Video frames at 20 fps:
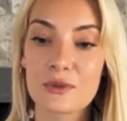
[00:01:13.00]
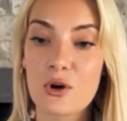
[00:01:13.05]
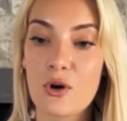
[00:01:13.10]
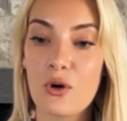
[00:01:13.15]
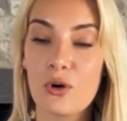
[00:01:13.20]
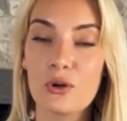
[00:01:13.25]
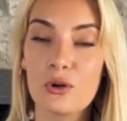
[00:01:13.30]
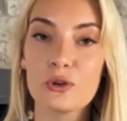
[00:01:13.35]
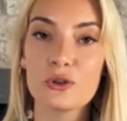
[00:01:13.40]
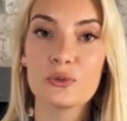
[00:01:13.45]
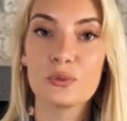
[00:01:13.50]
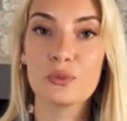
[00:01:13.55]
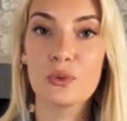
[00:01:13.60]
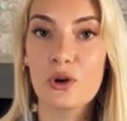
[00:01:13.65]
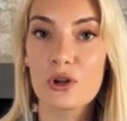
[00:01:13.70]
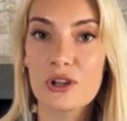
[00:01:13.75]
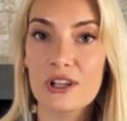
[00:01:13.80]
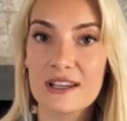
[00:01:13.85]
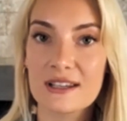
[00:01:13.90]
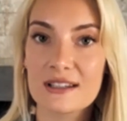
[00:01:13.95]
cold
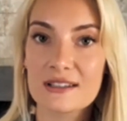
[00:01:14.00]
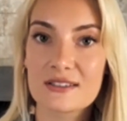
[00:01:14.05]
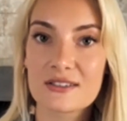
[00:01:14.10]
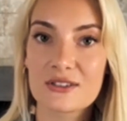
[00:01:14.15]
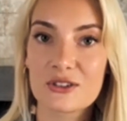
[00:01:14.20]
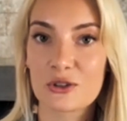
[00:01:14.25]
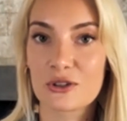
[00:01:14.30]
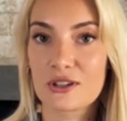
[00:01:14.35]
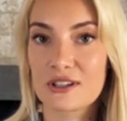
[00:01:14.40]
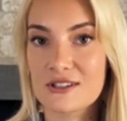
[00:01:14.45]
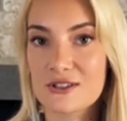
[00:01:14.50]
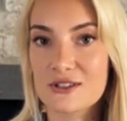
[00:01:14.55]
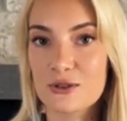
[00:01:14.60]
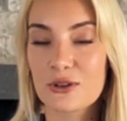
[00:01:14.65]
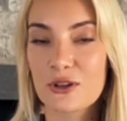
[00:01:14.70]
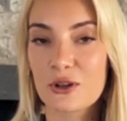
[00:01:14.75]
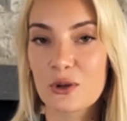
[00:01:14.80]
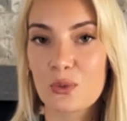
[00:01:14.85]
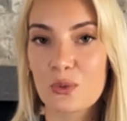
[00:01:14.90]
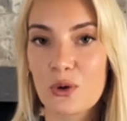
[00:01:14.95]
wallet,
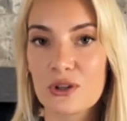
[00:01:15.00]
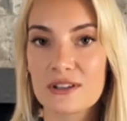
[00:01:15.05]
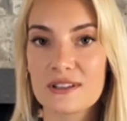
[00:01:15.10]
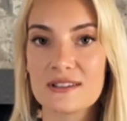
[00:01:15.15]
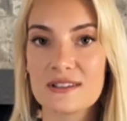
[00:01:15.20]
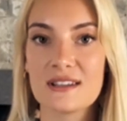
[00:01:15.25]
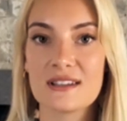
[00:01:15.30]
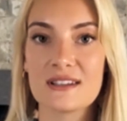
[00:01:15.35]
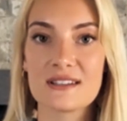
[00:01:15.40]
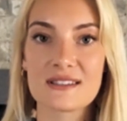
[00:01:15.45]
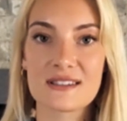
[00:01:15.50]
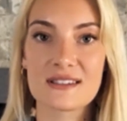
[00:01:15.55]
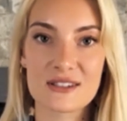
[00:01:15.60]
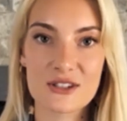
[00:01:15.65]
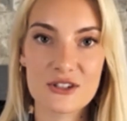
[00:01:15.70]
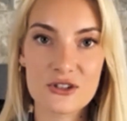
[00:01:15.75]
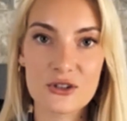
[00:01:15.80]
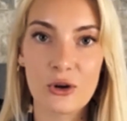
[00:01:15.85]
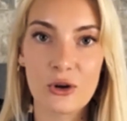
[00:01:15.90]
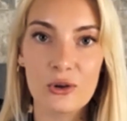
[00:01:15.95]
non-custodian wallet that is
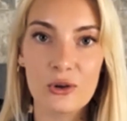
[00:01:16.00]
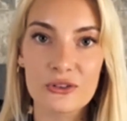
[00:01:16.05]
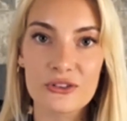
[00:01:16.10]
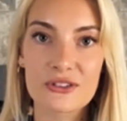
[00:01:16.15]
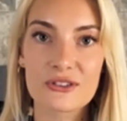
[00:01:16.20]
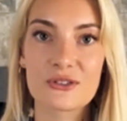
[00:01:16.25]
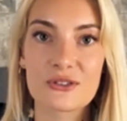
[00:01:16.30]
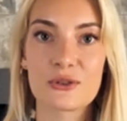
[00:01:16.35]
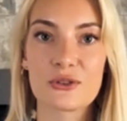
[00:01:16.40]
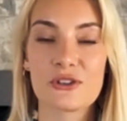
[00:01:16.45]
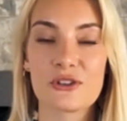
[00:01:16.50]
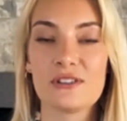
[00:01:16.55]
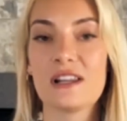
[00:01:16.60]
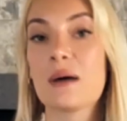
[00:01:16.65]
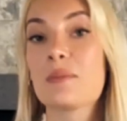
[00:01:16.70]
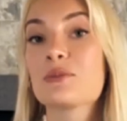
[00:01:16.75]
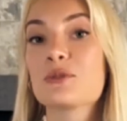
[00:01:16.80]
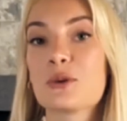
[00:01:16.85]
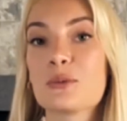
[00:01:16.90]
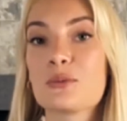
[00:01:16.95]
installed to your
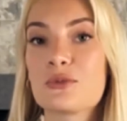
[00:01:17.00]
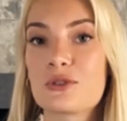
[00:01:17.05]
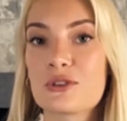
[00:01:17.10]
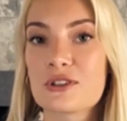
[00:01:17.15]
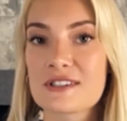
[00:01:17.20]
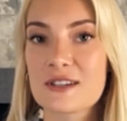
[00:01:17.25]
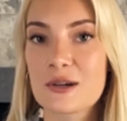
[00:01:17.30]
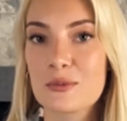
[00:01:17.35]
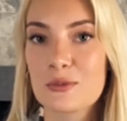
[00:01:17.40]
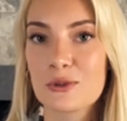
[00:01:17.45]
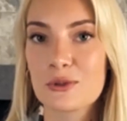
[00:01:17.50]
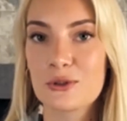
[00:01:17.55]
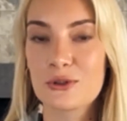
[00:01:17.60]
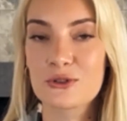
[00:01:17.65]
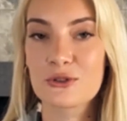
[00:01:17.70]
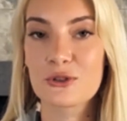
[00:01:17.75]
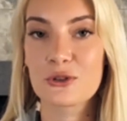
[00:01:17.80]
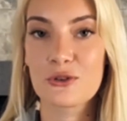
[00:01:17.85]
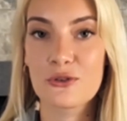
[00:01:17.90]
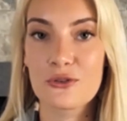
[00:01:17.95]
laptop, for example, or
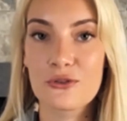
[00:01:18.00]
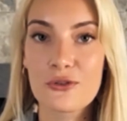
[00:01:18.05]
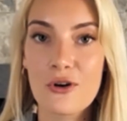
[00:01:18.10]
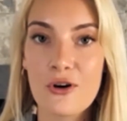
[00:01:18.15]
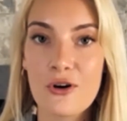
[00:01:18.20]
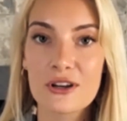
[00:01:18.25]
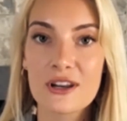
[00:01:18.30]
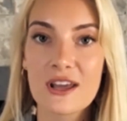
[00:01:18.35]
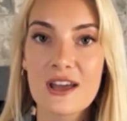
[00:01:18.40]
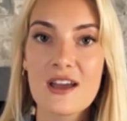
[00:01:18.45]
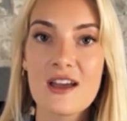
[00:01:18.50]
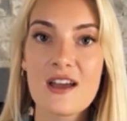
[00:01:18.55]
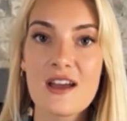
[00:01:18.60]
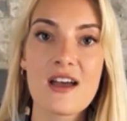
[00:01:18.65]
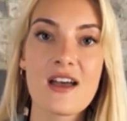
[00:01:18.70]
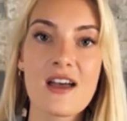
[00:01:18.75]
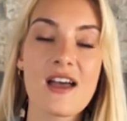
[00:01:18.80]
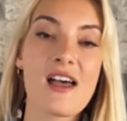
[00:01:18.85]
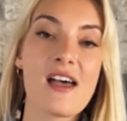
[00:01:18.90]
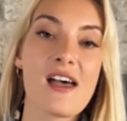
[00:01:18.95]
to your phone,
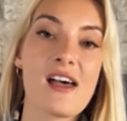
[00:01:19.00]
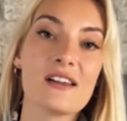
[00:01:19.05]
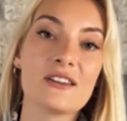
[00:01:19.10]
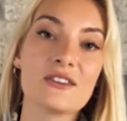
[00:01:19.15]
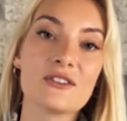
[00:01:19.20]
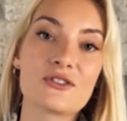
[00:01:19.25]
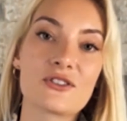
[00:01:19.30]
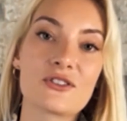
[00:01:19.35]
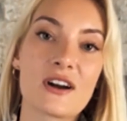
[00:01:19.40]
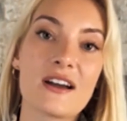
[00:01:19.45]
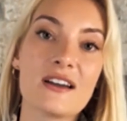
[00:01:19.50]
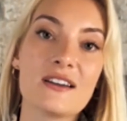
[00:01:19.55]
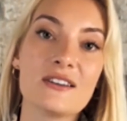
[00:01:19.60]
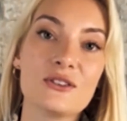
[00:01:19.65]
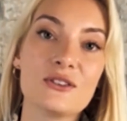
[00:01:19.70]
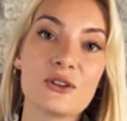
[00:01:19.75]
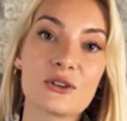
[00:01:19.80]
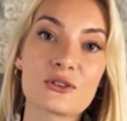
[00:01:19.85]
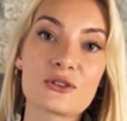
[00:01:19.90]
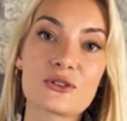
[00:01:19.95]
and try
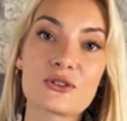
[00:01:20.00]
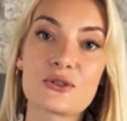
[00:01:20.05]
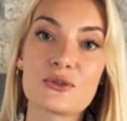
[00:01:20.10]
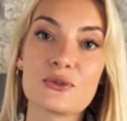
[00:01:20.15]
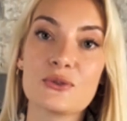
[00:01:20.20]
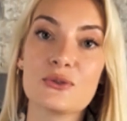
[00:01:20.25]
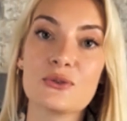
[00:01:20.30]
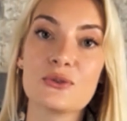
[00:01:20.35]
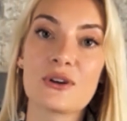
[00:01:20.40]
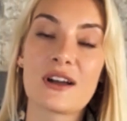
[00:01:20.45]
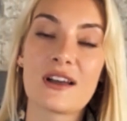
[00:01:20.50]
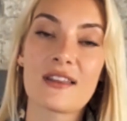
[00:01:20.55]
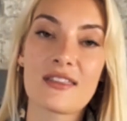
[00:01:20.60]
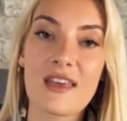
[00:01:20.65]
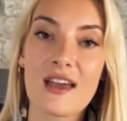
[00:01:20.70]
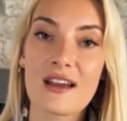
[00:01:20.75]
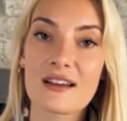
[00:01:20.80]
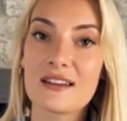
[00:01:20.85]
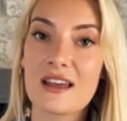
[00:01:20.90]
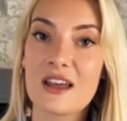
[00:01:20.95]
not to
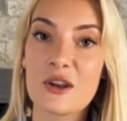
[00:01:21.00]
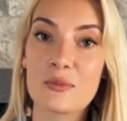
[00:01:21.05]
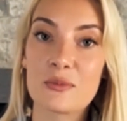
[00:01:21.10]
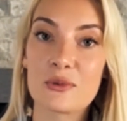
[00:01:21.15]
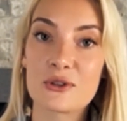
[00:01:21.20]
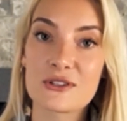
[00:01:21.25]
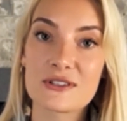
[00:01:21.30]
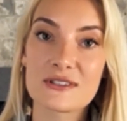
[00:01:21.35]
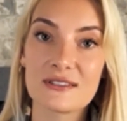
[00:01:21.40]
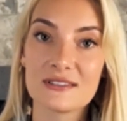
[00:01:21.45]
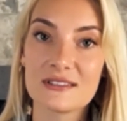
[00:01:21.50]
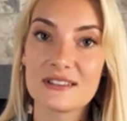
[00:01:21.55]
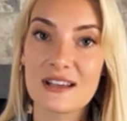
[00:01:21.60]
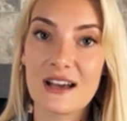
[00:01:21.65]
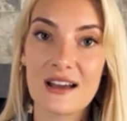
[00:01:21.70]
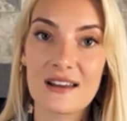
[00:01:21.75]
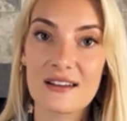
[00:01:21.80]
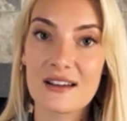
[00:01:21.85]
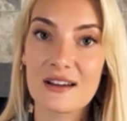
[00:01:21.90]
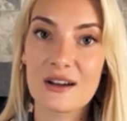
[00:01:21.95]
connect any personal
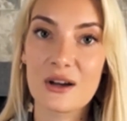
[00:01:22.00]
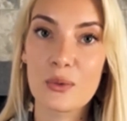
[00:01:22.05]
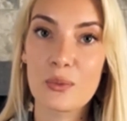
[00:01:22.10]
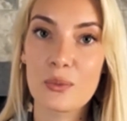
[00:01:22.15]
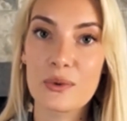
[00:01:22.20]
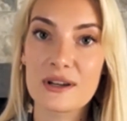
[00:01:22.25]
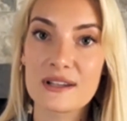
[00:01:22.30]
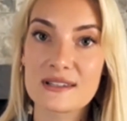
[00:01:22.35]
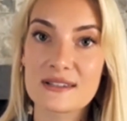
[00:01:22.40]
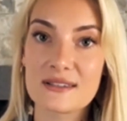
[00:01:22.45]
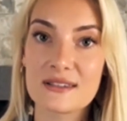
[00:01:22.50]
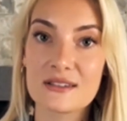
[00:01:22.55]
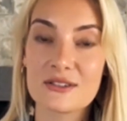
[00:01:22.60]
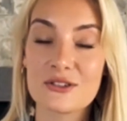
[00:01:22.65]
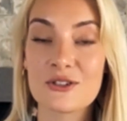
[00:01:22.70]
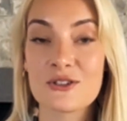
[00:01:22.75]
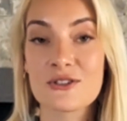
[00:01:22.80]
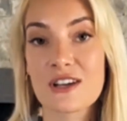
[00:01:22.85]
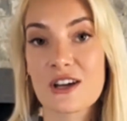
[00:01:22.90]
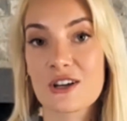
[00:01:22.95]
data with the
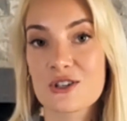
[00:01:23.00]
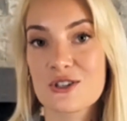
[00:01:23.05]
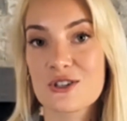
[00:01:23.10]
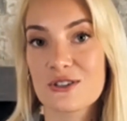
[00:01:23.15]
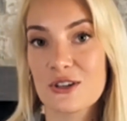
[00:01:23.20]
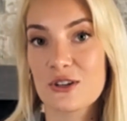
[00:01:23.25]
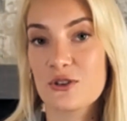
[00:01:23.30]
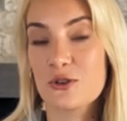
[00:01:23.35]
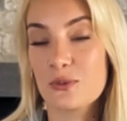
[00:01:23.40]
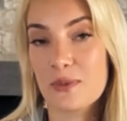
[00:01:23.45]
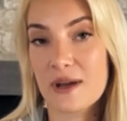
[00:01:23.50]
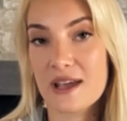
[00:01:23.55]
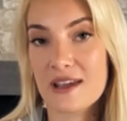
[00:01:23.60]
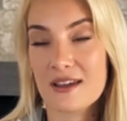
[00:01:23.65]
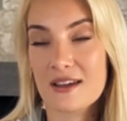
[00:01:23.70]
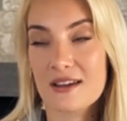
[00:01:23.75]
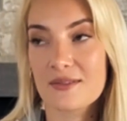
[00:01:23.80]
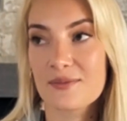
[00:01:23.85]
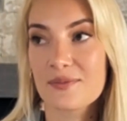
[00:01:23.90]
transaction that you make.